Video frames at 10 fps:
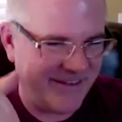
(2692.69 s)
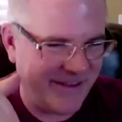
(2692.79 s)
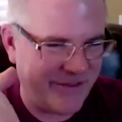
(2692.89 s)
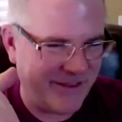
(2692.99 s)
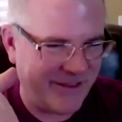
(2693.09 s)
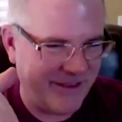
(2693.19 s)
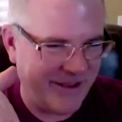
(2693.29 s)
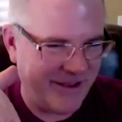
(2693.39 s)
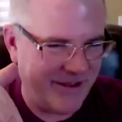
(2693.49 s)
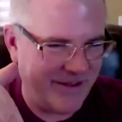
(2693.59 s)
the th-
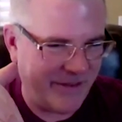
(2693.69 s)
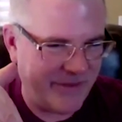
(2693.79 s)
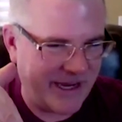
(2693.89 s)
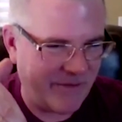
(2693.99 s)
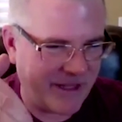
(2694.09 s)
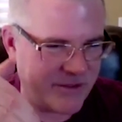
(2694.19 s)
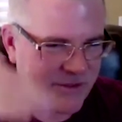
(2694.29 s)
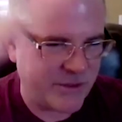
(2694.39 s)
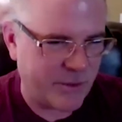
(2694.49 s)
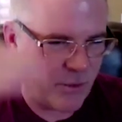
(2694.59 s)
the the thing, right? This
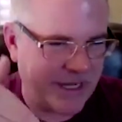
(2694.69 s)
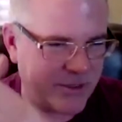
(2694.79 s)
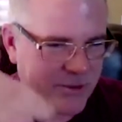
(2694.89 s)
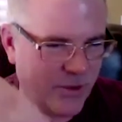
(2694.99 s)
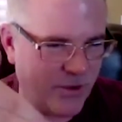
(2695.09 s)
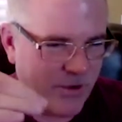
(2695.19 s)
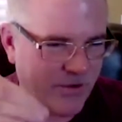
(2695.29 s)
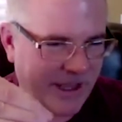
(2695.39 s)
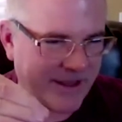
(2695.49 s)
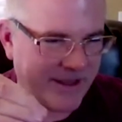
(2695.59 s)
is just the right
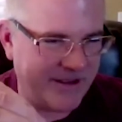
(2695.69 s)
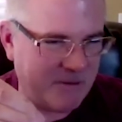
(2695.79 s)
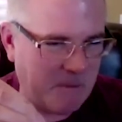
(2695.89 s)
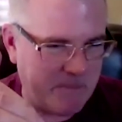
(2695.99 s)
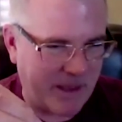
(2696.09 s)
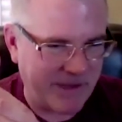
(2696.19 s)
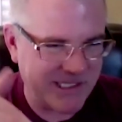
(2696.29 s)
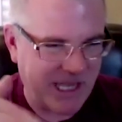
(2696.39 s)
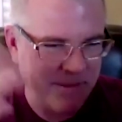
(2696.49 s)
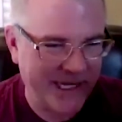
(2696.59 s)
tool. Like, I'm
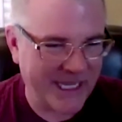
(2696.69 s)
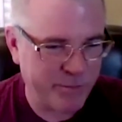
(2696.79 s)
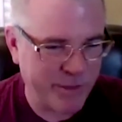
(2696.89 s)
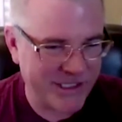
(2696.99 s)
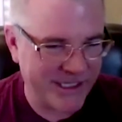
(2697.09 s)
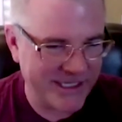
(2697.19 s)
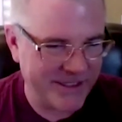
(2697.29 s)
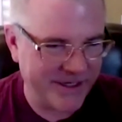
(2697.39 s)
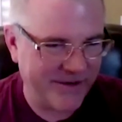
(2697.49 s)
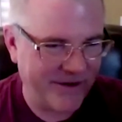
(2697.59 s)
not I'm not against pitches
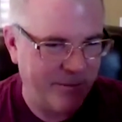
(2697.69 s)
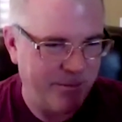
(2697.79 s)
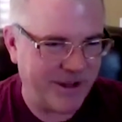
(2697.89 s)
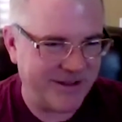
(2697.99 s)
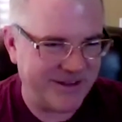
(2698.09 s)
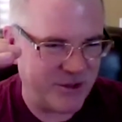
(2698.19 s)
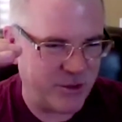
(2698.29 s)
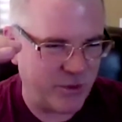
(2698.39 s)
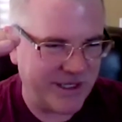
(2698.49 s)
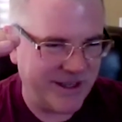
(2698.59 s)
either, right? But
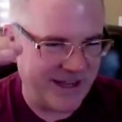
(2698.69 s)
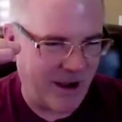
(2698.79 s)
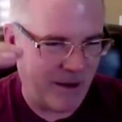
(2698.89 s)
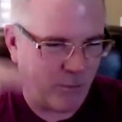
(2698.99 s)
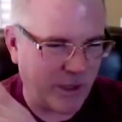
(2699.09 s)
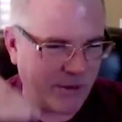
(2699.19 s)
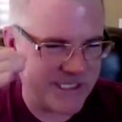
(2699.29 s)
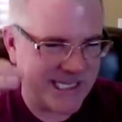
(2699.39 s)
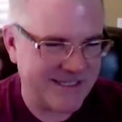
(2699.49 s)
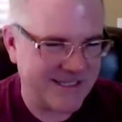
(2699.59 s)
do we? Uh, what I
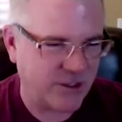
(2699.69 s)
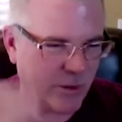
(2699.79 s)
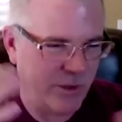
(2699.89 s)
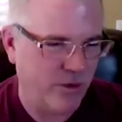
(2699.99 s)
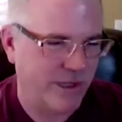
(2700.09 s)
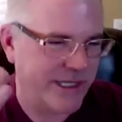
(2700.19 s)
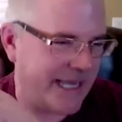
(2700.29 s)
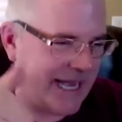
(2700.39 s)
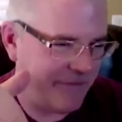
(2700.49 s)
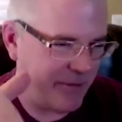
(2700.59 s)
was testing is, do we really need
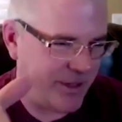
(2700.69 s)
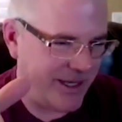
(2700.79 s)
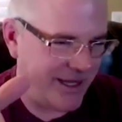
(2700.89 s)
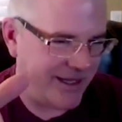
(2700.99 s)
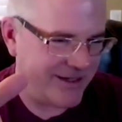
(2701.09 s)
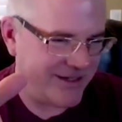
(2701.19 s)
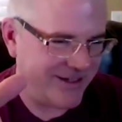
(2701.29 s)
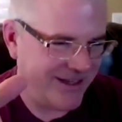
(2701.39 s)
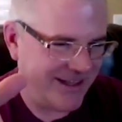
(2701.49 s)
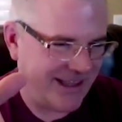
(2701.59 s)
to have the
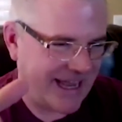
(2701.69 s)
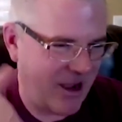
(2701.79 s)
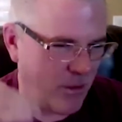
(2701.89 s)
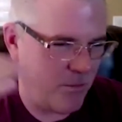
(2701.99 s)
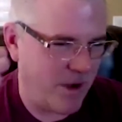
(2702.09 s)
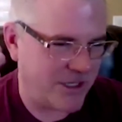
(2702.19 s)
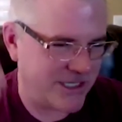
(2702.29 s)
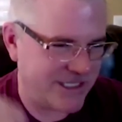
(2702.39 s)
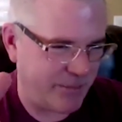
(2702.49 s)
pitch? Like, how much is